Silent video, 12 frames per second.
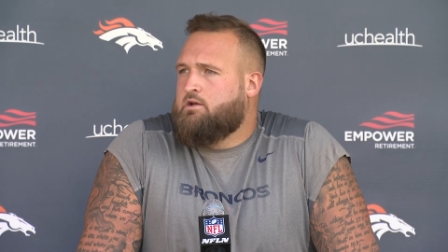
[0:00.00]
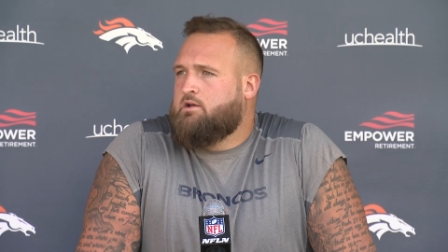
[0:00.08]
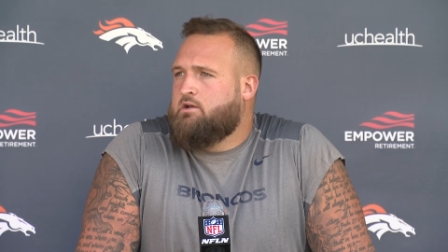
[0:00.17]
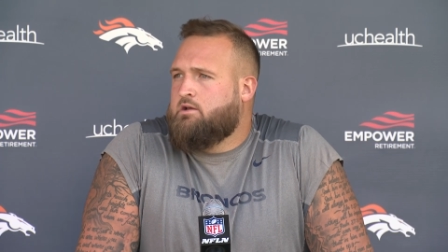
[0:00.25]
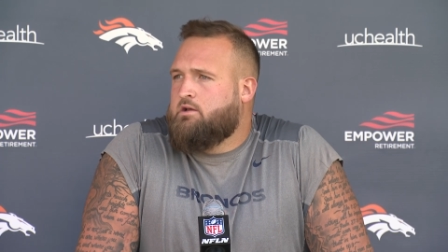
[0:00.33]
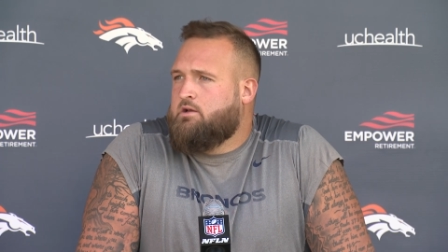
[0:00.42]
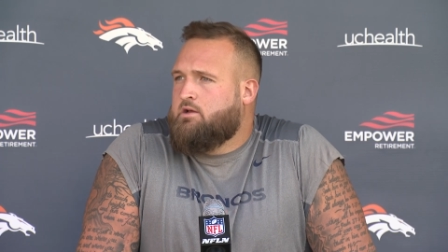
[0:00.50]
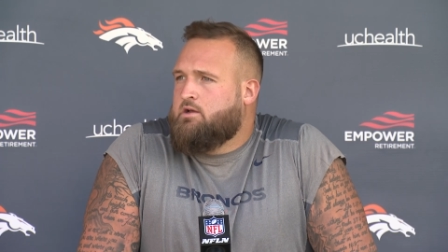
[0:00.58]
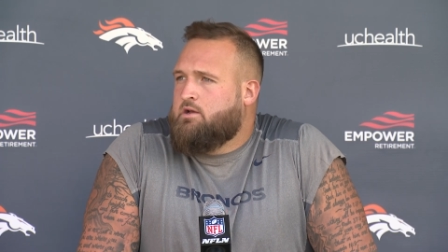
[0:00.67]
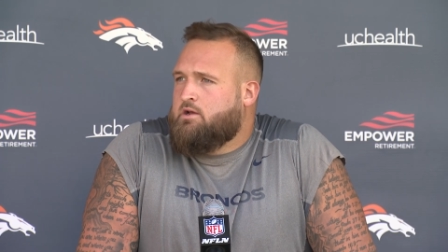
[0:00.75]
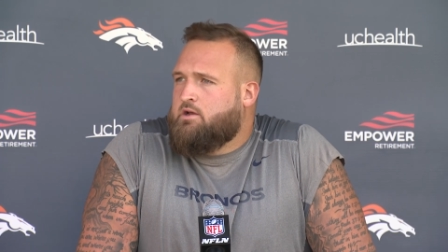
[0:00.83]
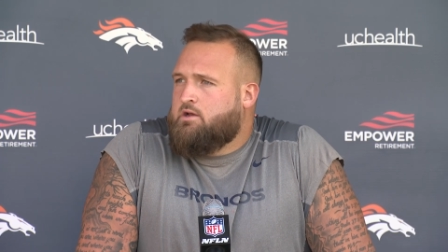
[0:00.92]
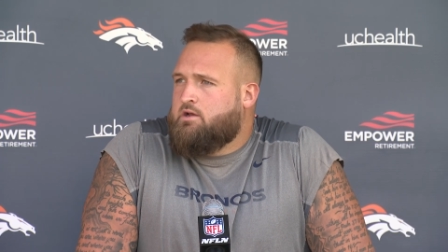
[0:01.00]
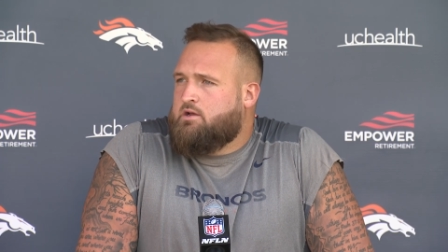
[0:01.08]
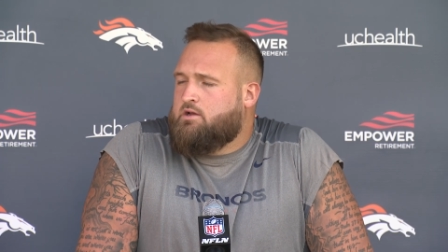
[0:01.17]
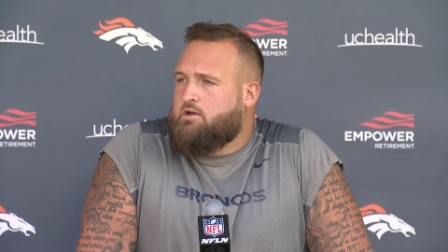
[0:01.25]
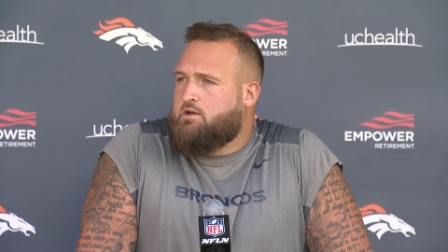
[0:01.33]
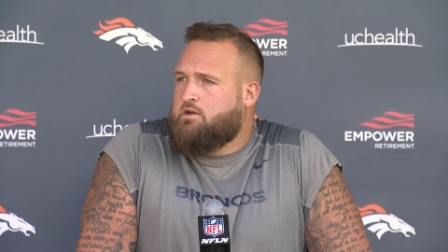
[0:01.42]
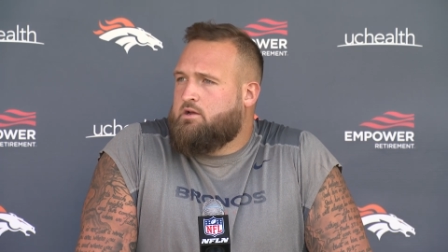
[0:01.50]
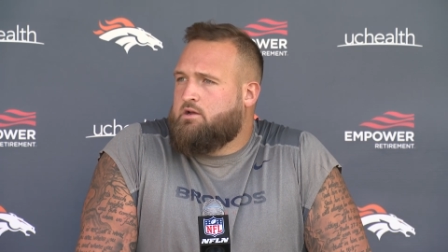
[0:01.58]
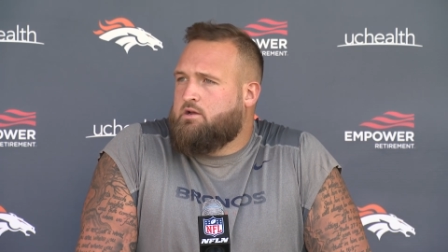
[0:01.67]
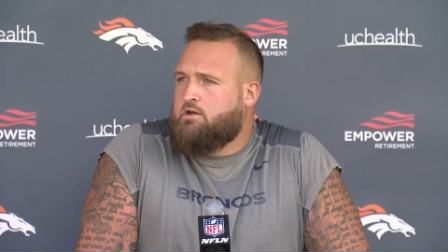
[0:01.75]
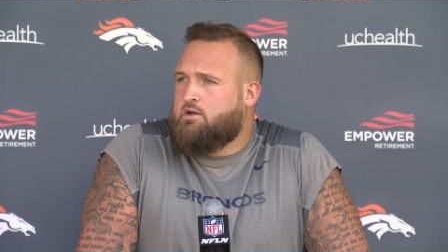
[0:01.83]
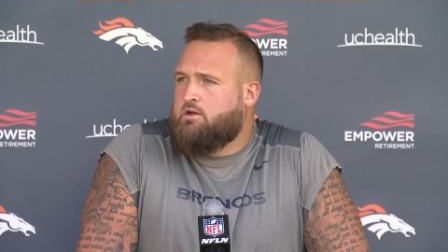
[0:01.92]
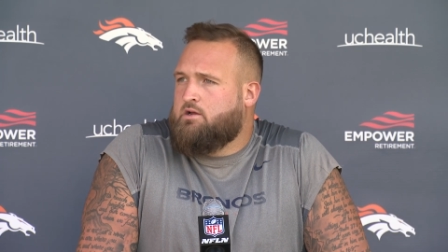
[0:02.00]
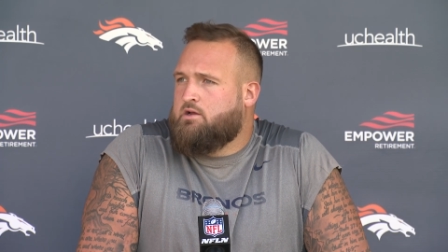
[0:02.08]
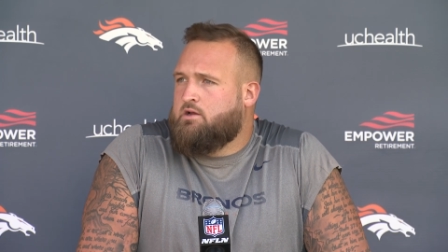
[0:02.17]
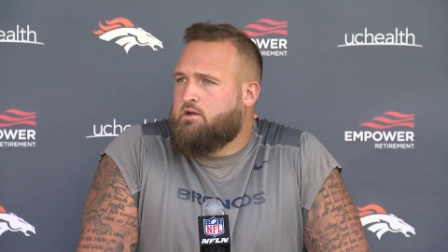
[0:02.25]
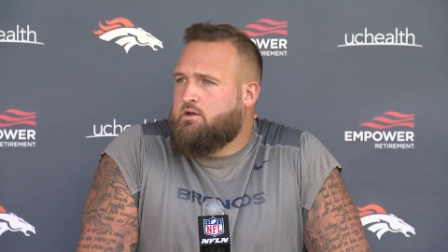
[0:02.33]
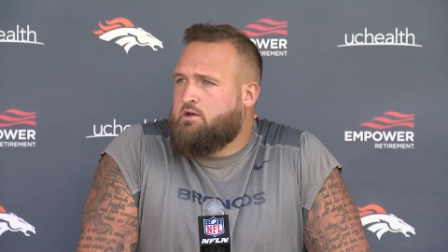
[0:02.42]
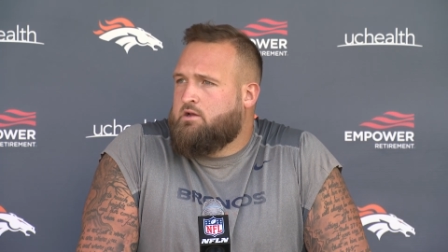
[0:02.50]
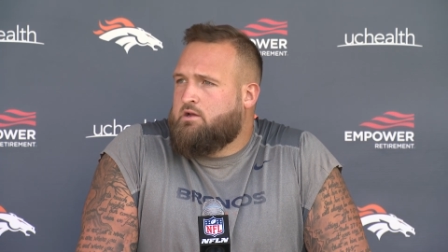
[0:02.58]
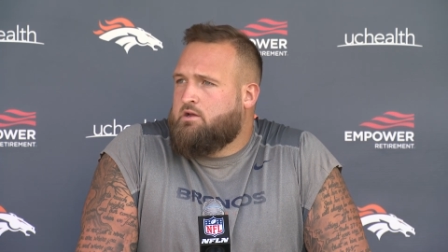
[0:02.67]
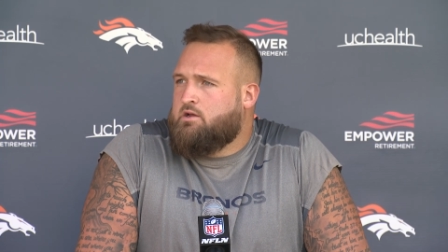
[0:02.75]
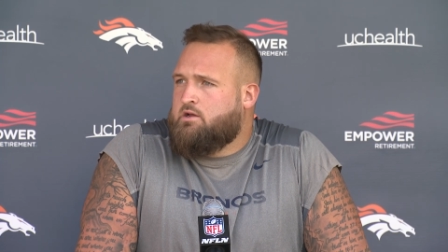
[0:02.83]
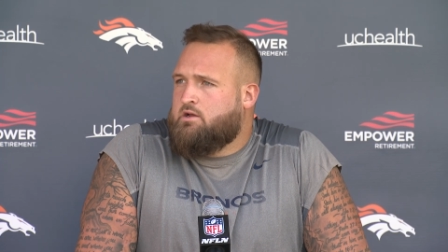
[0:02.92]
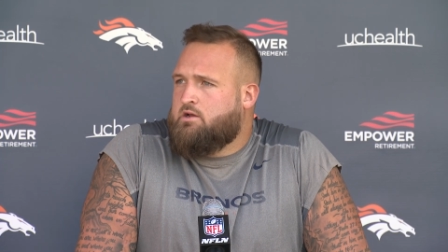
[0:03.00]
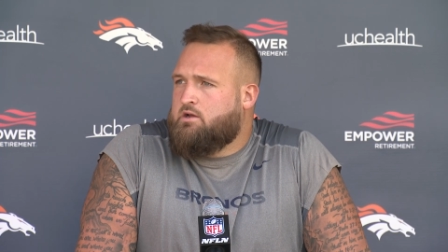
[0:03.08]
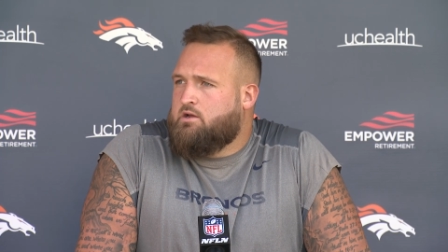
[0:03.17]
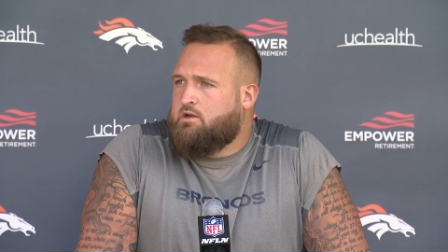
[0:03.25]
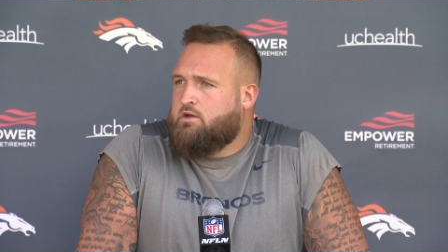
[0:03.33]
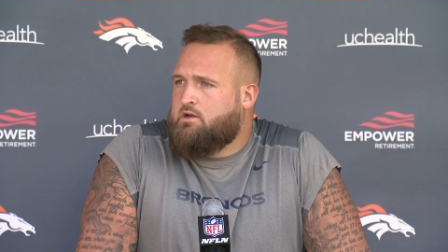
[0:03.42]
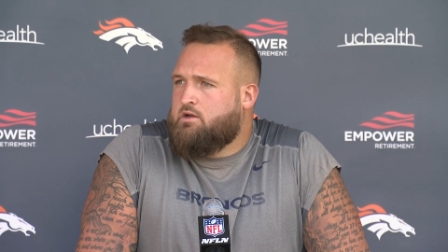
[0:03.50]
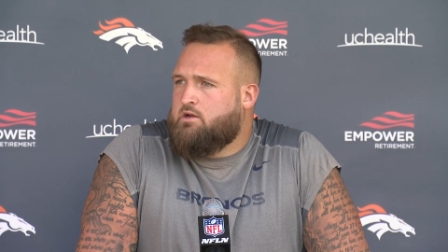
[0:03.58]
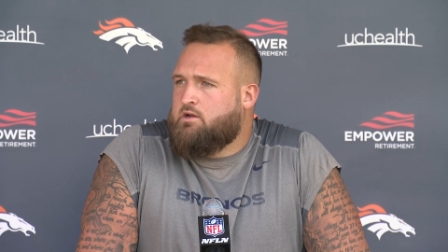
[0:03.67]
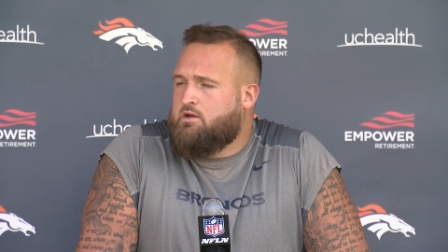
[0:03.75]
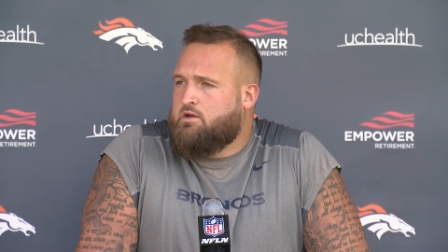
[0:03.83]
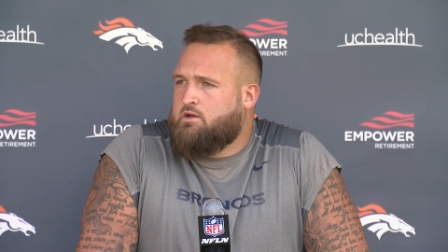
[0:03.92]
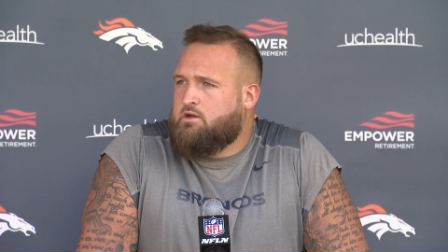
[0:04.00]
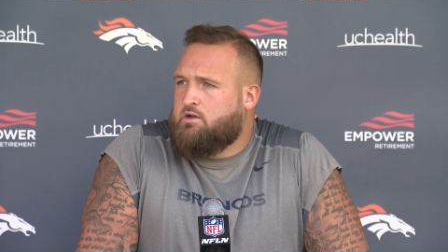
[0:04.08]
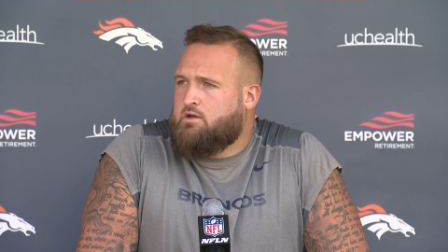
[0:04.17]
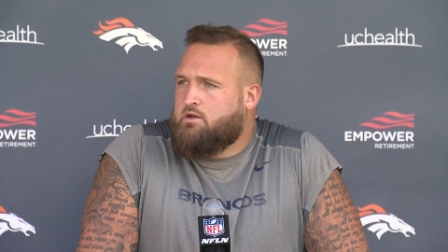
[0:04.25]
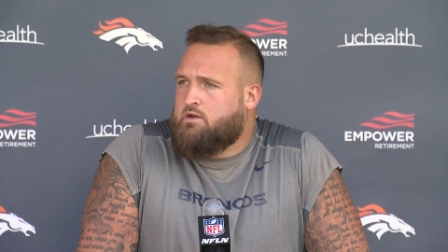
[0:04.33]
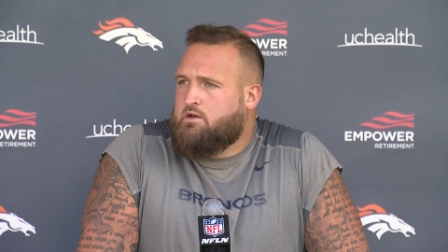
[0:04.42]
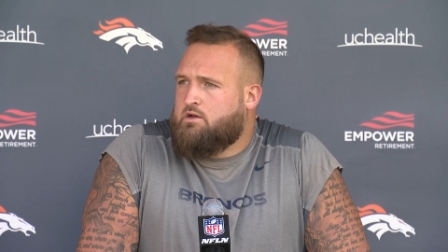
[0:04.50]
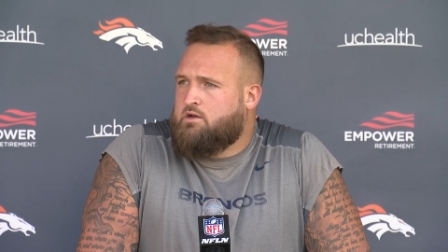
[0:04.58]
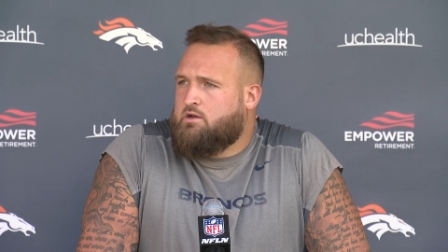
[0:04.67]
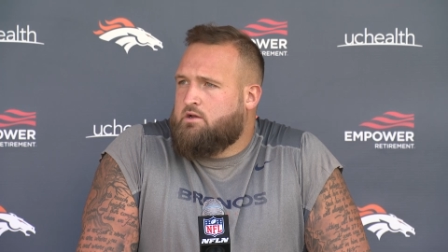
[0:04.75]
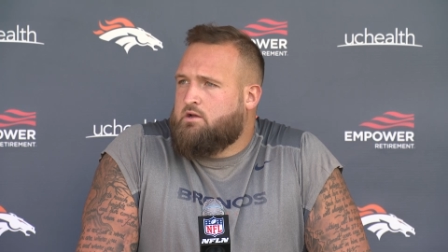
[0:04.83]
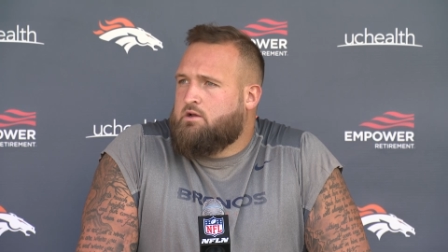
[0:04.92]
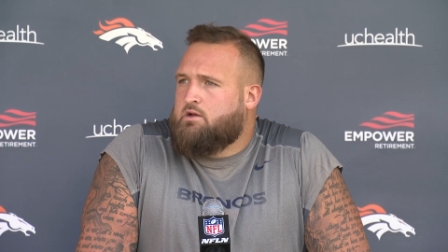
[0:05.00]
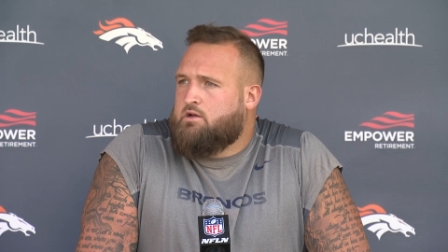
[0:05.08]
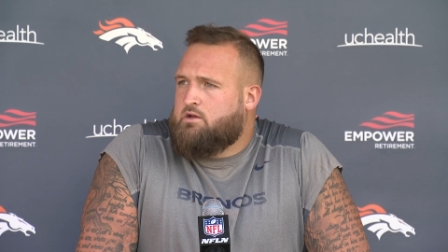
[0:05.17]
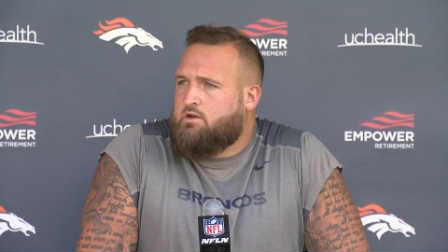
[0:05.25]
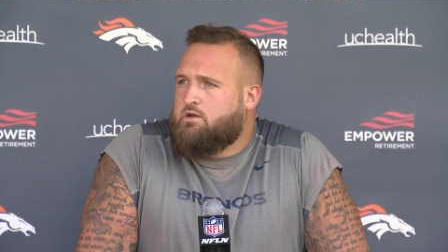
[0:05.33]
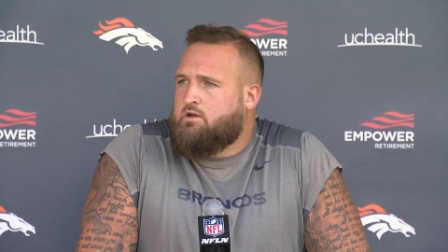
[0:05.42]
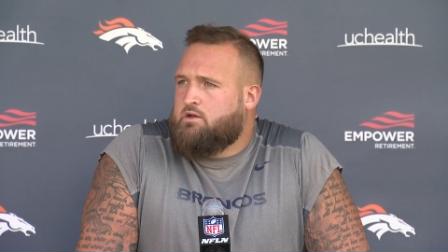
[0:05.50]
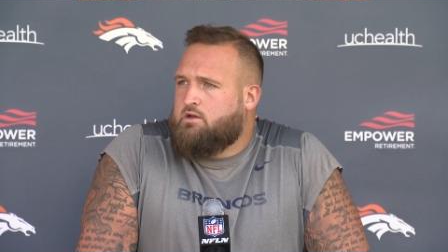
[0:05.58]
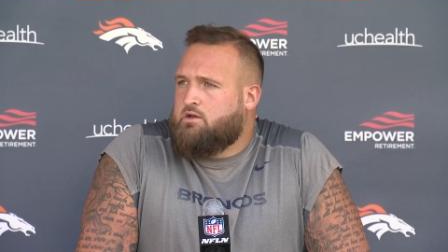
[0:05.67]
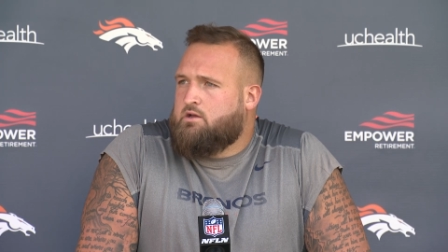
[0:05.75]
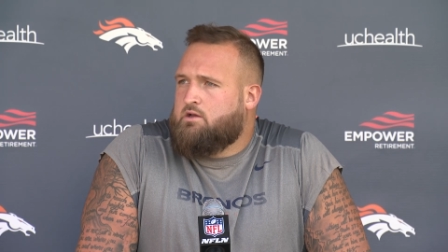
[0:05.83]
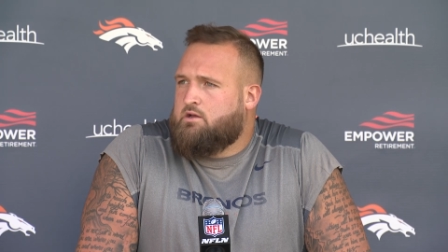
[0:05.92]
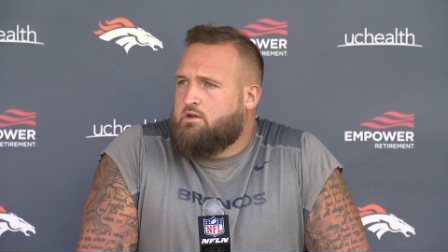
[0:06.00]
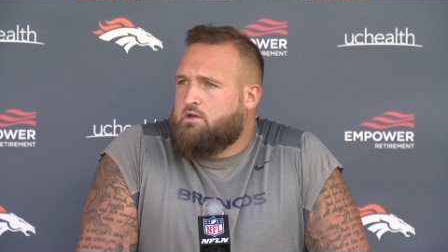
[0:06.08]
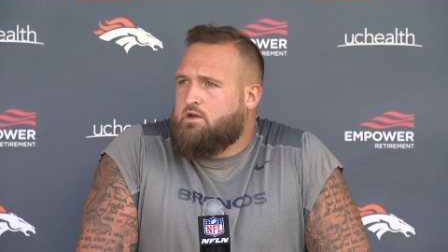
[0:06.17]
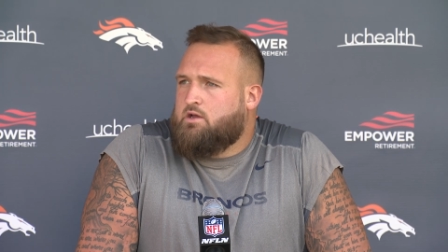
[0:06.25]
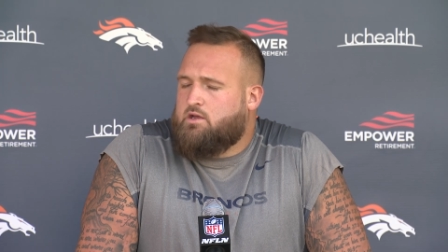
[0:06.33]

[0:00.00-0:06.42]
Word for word: what was it about yesterday that really allowed you guys to just almost have you know nearly 200 yards rushing and be as effective as you were.